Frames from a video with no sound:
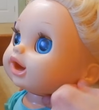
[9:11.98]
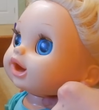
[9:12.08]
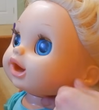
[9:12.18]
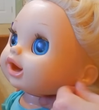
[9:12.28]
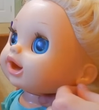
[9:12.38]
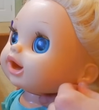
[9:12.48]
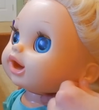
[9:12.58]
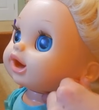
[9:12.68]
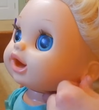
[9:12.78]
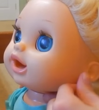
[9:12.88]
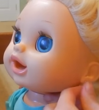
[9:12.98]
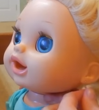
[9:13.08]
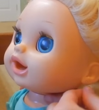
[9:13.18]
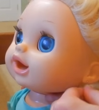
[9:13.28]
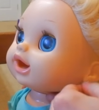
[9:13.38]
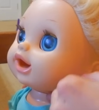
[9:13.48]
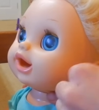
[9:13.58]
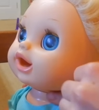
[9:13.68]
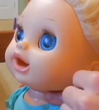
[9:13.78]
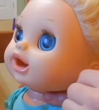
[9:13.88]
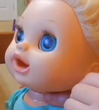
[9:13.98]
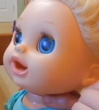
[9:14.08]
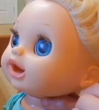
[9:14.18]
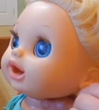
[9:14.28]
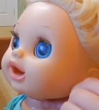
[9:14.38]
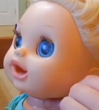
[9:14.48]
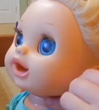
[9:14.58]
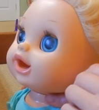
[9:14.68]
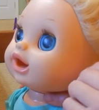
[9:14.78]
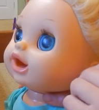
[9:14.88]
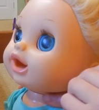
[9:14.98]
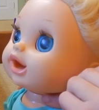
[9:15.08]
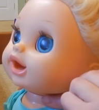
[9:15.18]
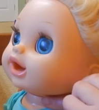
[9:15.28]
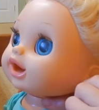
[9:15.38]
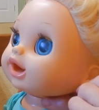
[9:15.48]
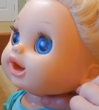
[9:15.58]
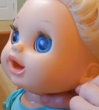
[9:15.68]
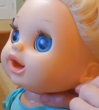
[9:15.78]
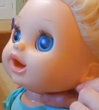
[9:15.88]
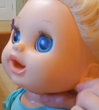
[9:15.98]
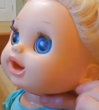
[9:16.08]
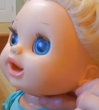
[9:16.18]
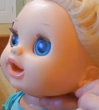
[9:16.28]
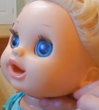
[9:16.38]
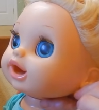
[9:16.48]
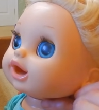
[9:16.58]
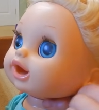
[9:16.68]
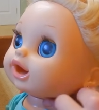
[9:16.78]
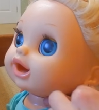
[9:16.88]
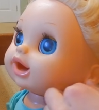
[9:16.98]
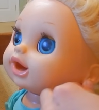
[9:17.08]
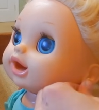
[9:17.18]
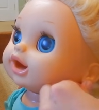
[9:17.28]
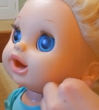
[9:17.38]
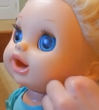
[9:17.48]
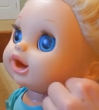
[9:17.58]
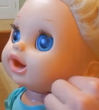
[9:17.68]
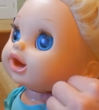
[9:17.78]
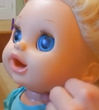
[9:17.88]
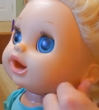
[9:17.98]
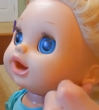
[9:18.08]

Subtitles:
Nothing is said.